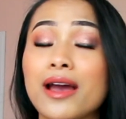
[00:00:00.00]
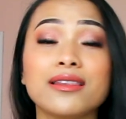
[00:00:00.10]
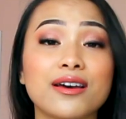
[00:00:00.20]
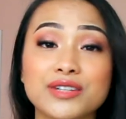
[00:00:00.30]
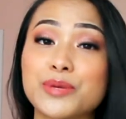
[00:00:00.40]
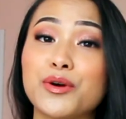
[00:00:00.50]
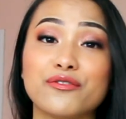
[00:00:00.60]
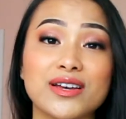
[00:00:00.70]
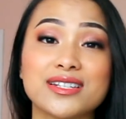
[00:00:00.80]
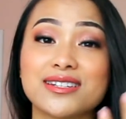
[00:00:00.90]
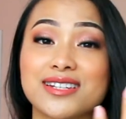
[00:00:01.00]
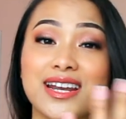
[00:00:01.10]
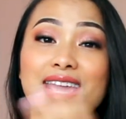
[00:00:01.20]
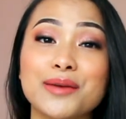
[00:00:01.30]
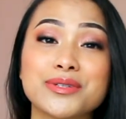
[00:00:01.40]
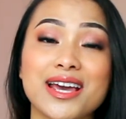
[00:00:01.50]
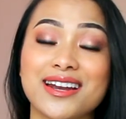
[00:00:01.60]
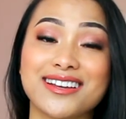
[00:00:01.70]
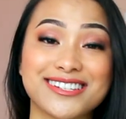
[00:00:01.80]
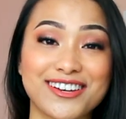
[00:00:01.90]
I love to put faces to names.
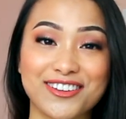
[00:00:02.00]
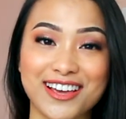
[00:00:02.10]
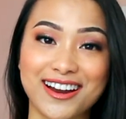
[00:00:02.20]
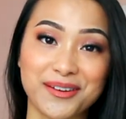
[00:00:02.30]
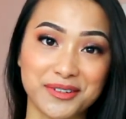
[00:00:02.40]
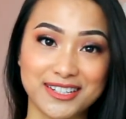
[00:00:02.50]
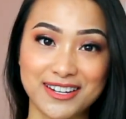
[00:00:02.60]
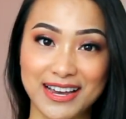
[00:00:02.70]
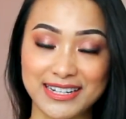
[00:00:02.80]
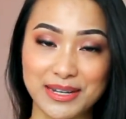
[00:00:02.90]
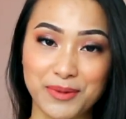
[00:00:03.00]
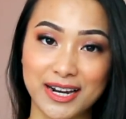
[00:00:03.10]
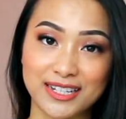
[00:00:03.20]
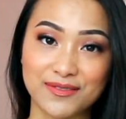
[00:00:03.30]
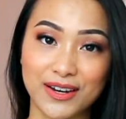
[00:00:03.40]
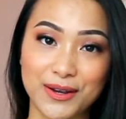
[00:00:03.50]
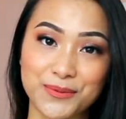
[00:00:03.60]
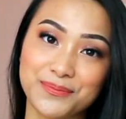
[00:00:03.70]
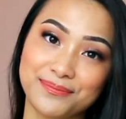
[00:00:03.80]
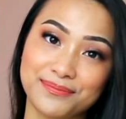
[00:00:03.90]
And until then, I will see you guys in my next video.
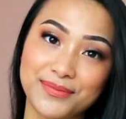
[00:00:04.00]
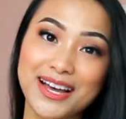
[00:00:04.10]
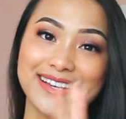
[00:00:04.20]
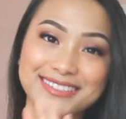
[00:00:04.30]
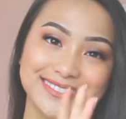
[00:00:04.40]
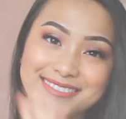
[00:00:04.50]
Bye!